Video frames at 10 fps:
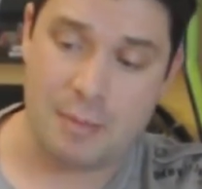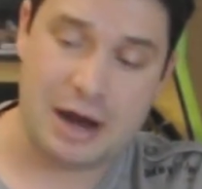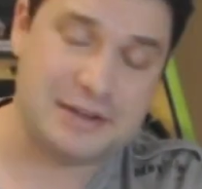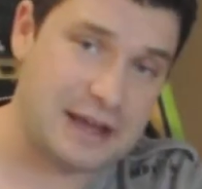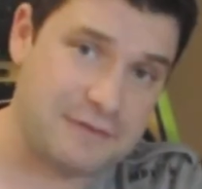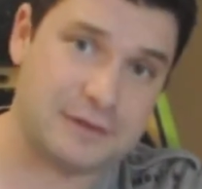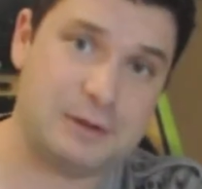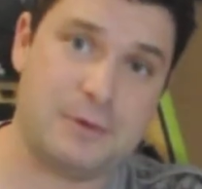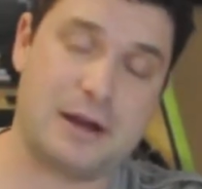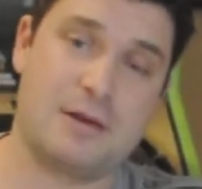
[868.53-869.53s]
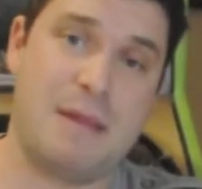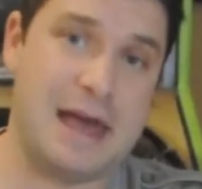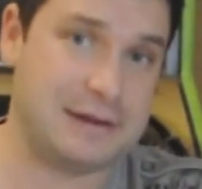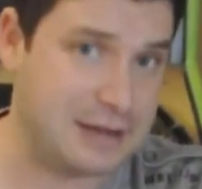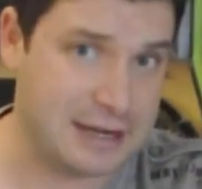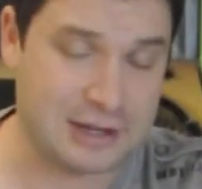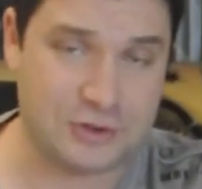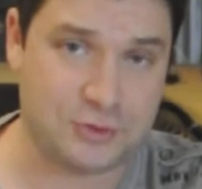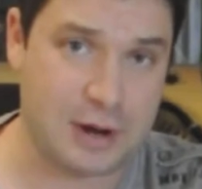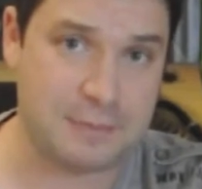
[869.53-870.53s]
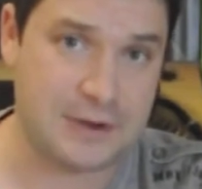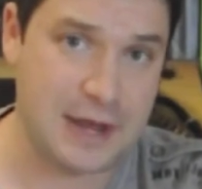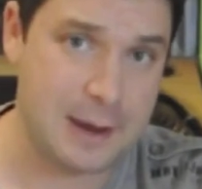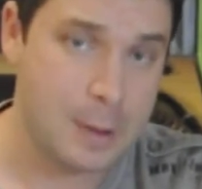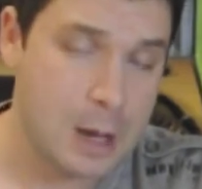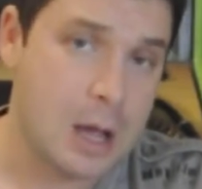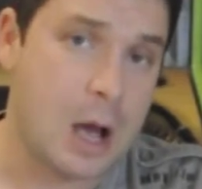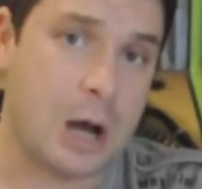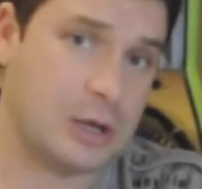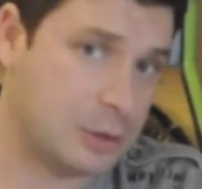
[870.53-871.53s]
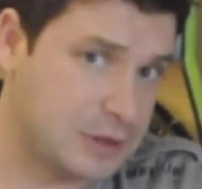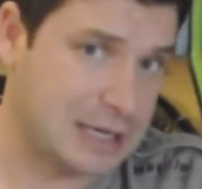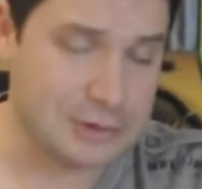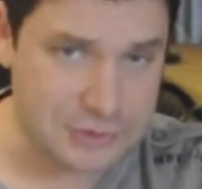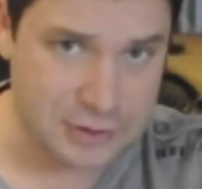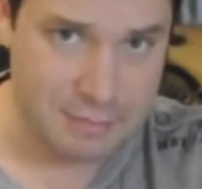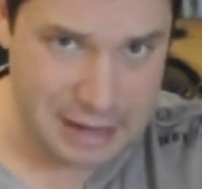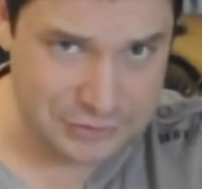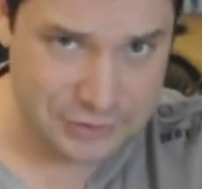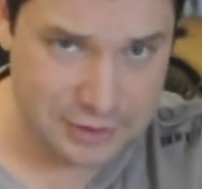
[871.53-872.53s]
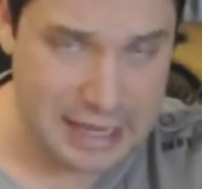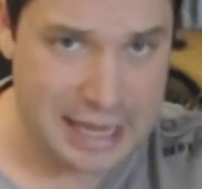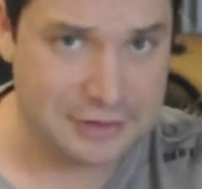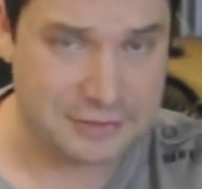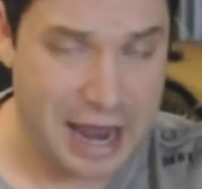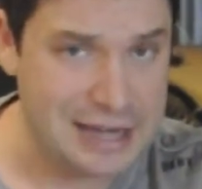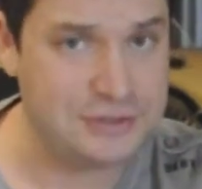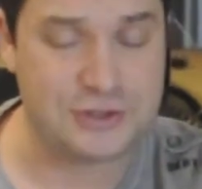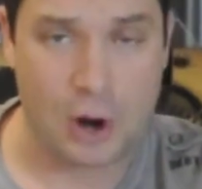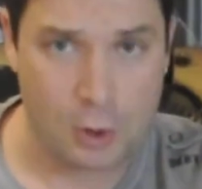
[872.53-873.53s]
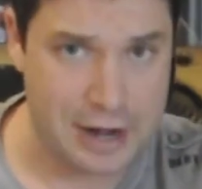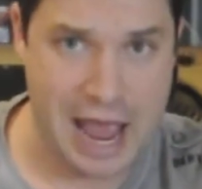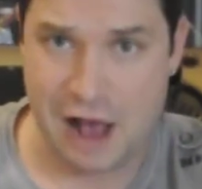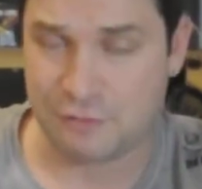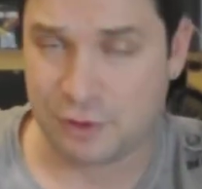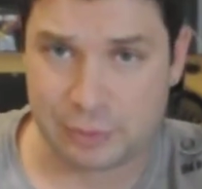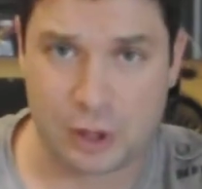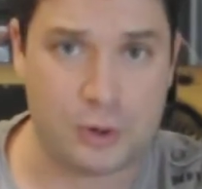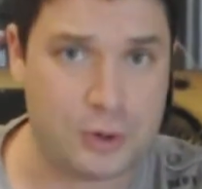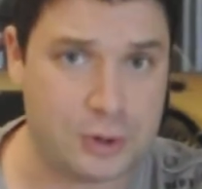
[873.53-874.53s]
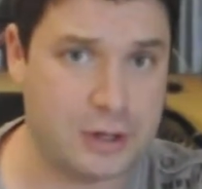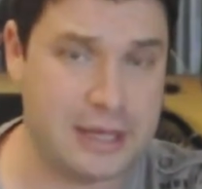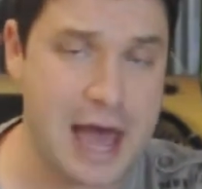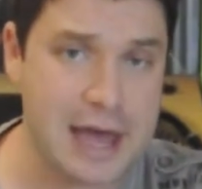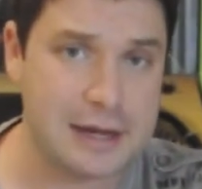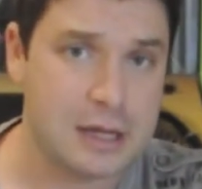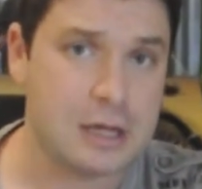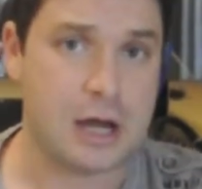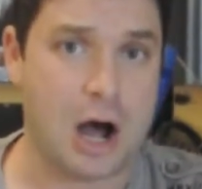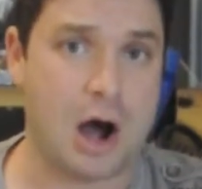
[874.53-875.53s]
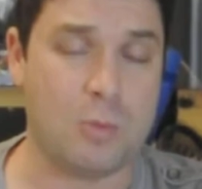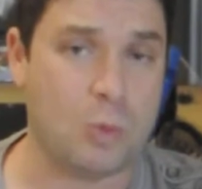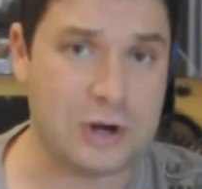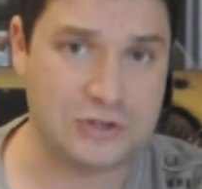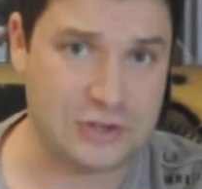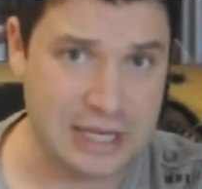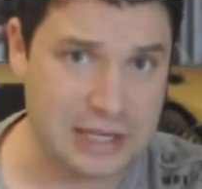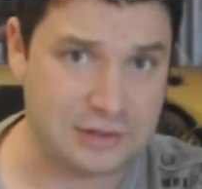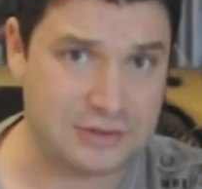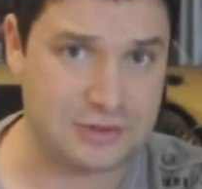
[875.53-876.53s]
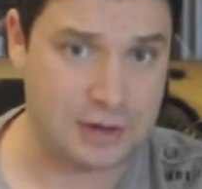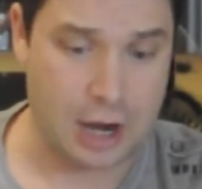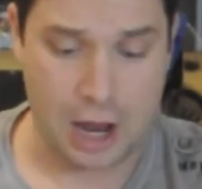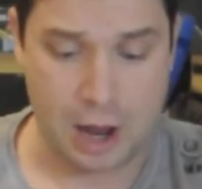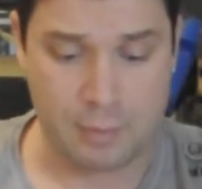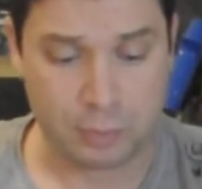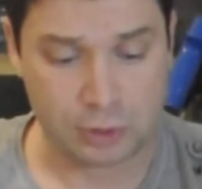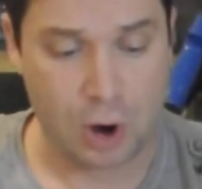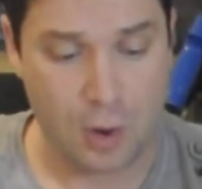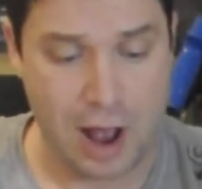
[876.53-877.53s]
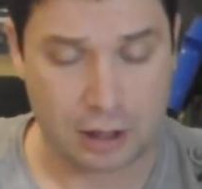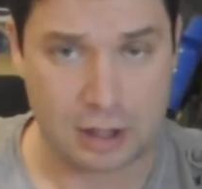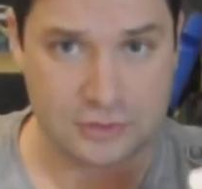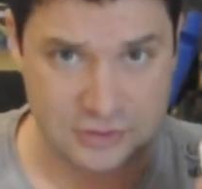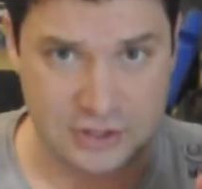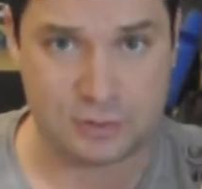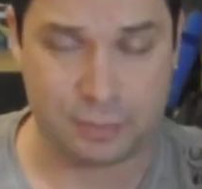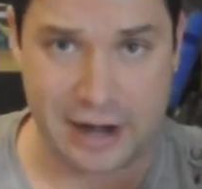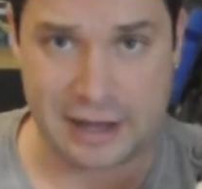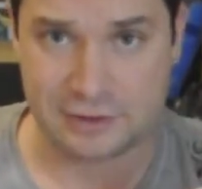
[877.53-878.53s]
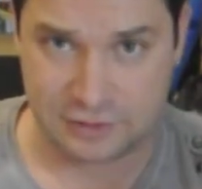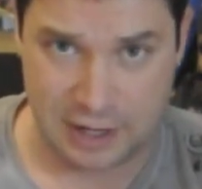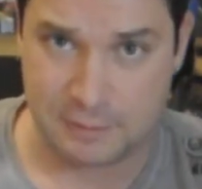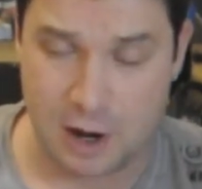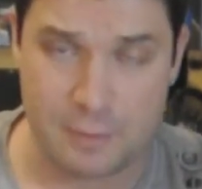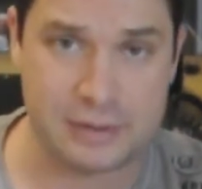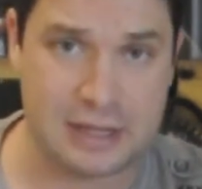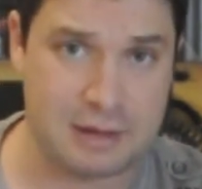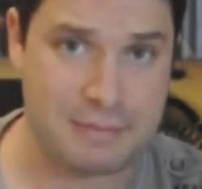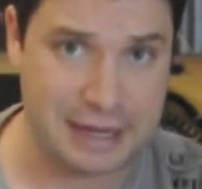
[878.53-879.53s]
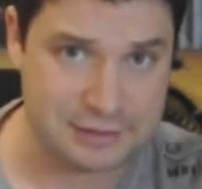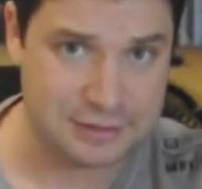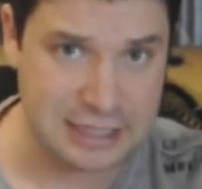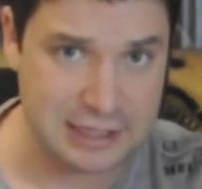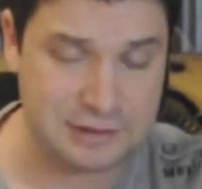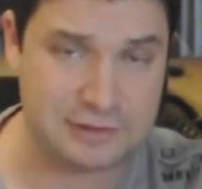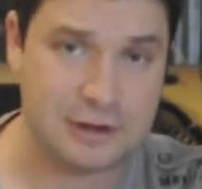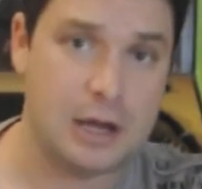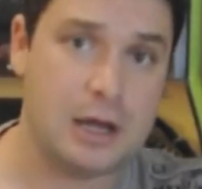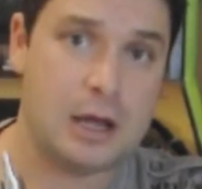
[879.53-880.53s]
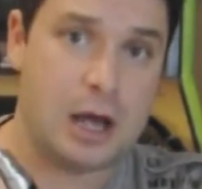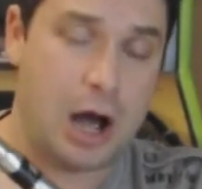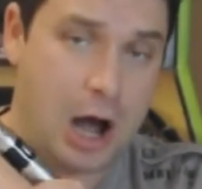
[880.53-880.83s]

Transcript: I definitely recommend getting a drip tip. Another thing I was going to mention is I don't have the Blow hookah yet, which is Blow LLC's brand, the same company that makes these.